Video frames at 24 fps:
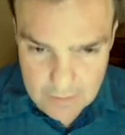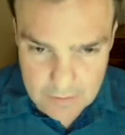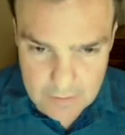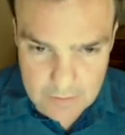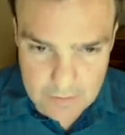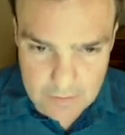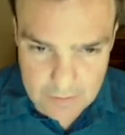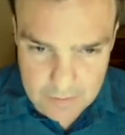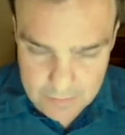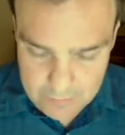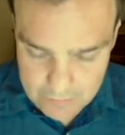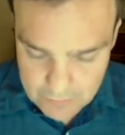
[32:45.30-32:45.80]

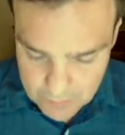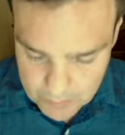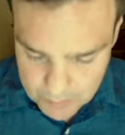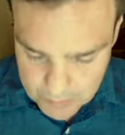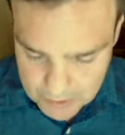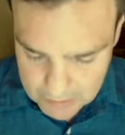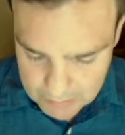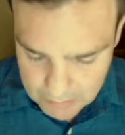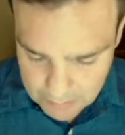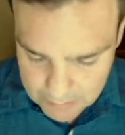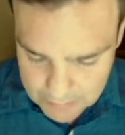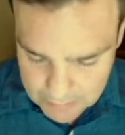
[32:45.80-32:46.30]
of the
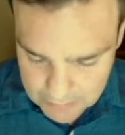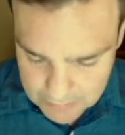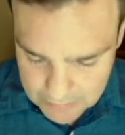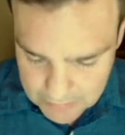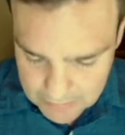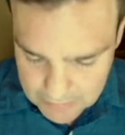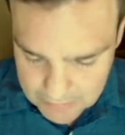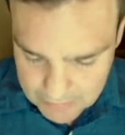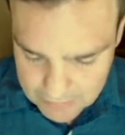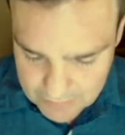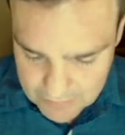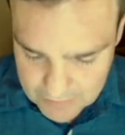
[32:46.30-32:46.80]

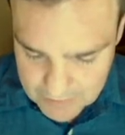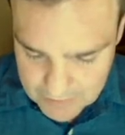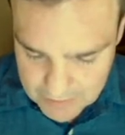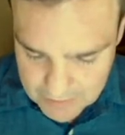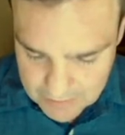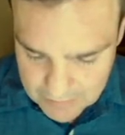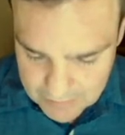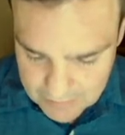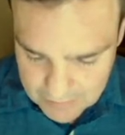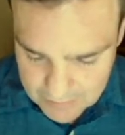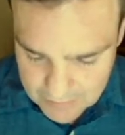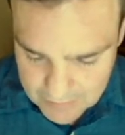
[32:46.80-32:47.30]
probabilities of the
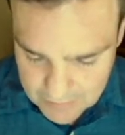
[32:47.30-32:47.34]
d's.